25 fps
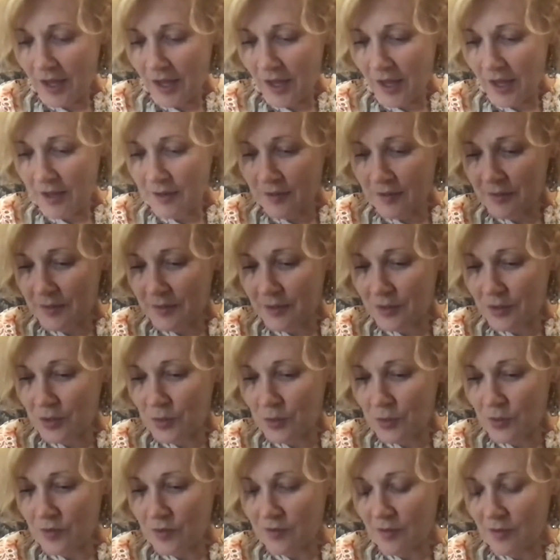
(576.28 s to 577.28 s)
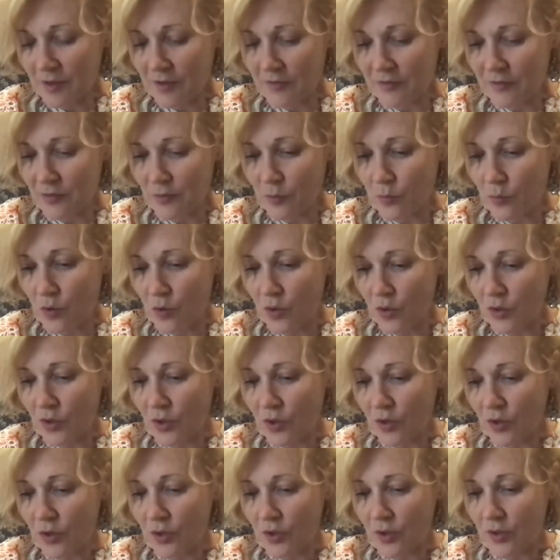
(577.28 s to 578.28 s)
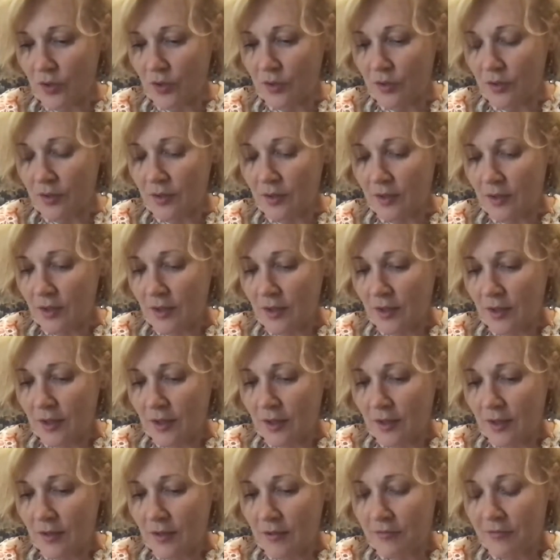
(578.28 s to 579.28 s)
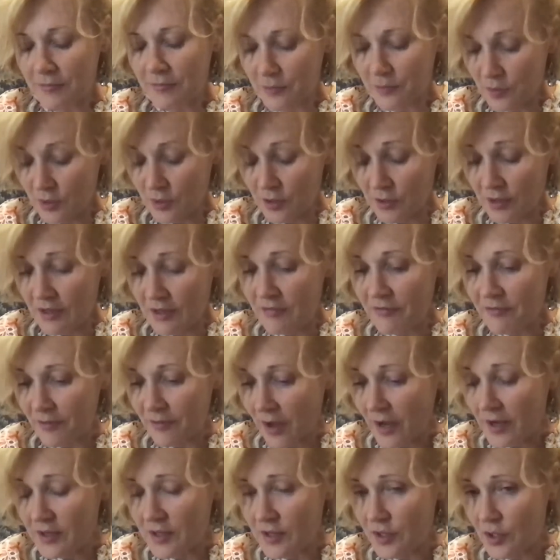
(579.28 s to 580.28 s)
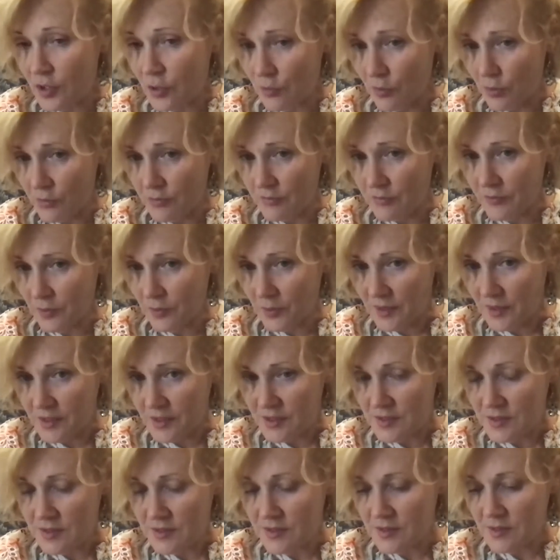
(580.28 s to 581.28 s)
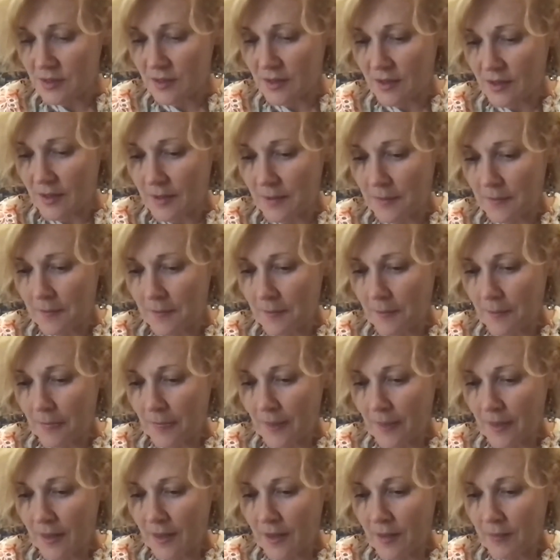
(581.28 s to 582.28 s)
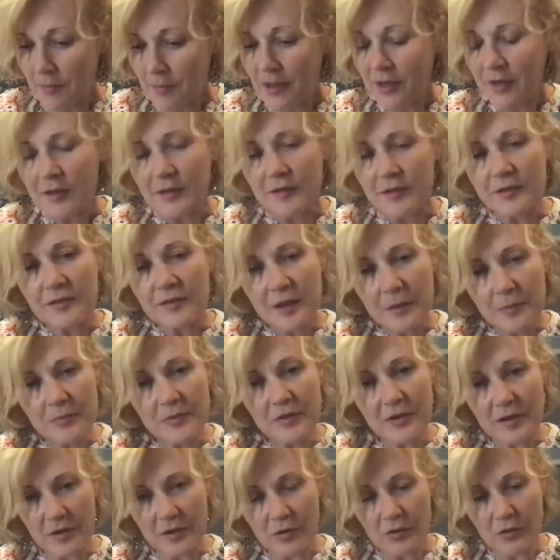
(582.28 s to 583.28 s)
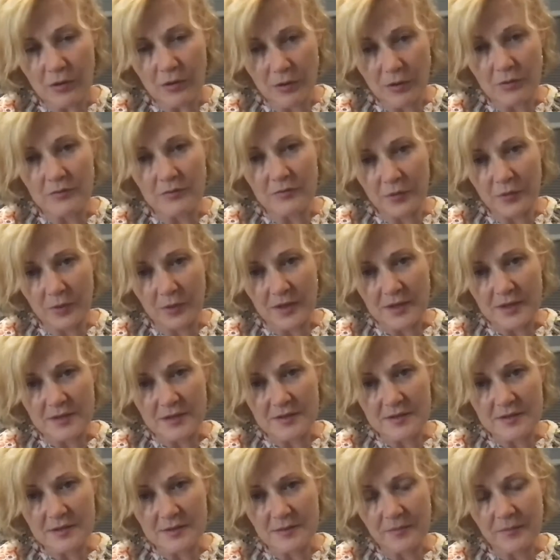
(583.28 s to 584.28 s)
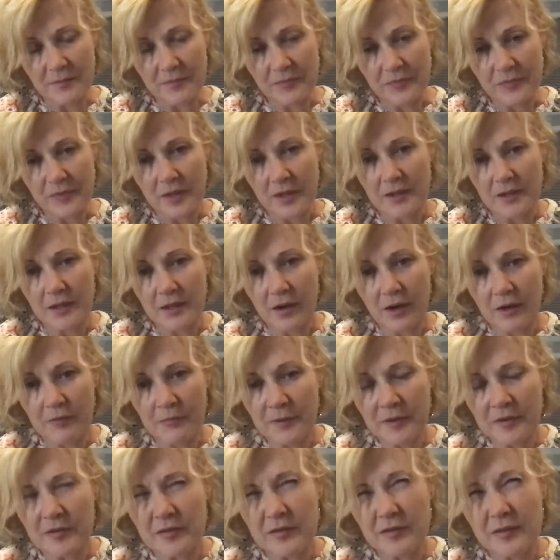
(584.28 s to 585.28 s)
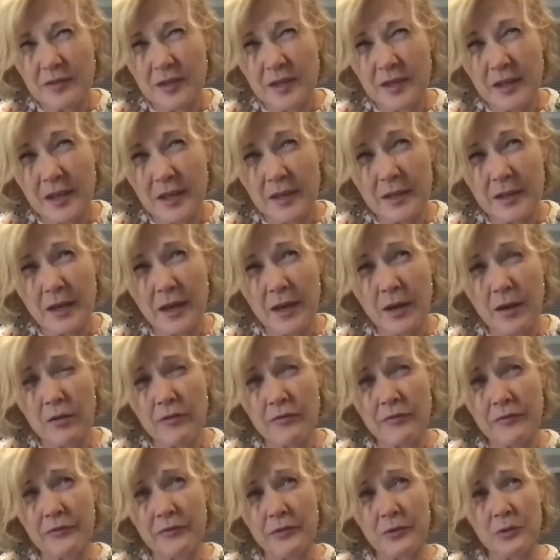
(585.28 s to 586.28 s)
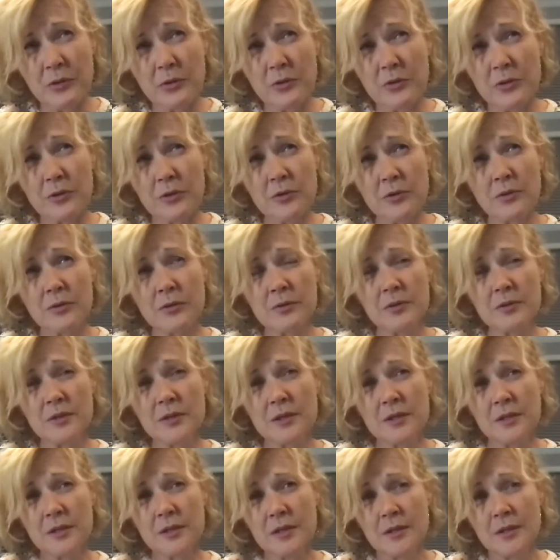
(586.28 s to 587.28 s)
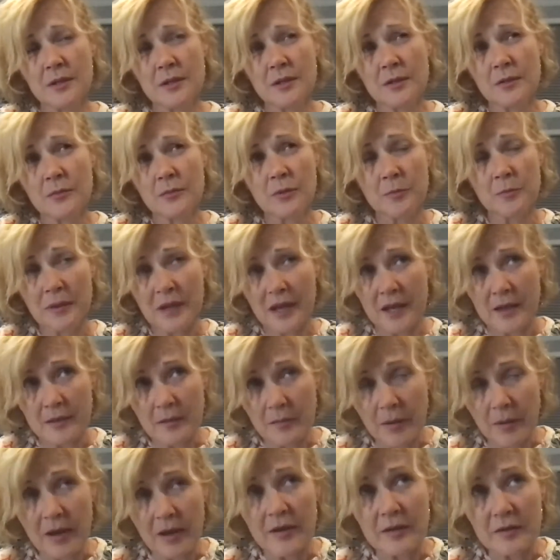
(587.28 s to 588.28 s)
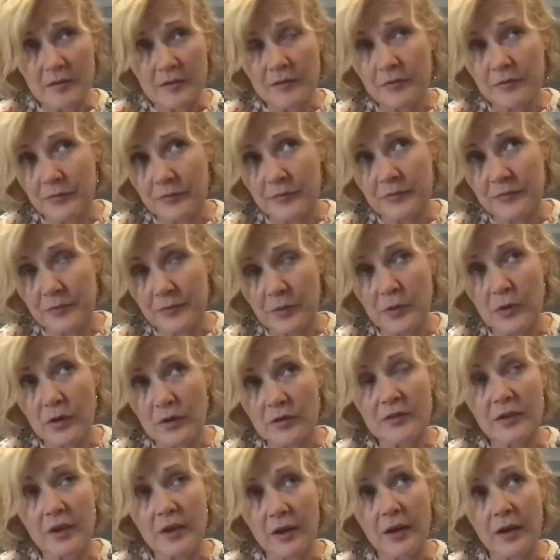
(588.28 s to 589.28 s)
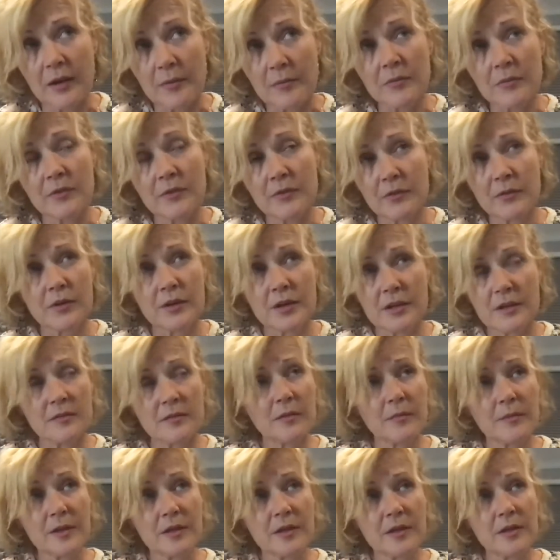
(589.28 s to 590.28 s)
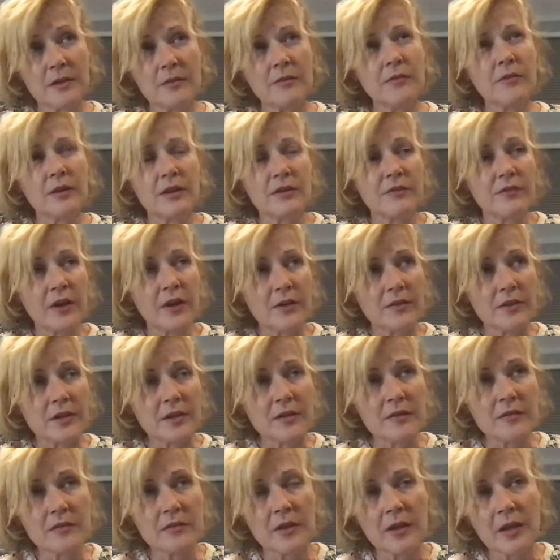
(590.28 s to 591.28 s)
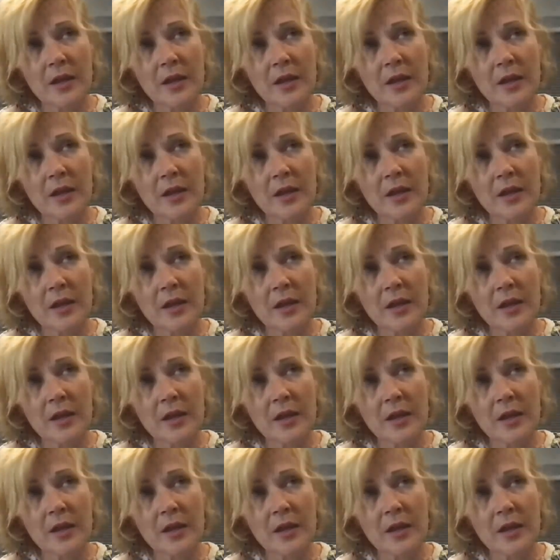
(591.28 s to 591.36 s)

I think you also have to work on not only finding your own voice, but accepting your own voice. Now, I've been singing now playing the bass for a long time, 30-something years, 35 years,